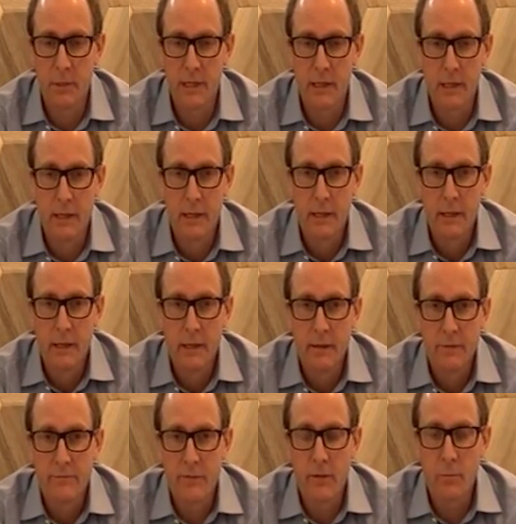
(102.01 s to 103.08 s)
But
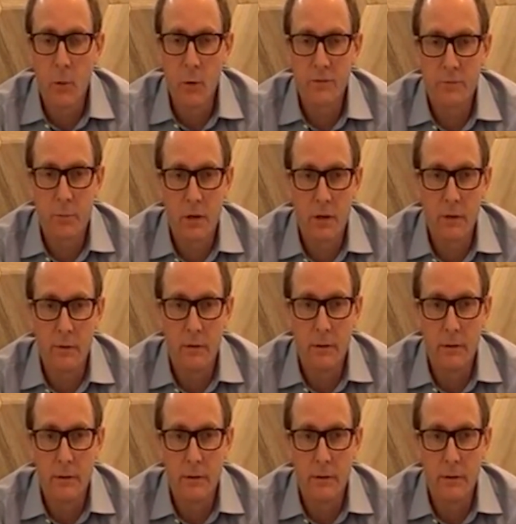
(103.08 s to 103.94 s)
for the most part,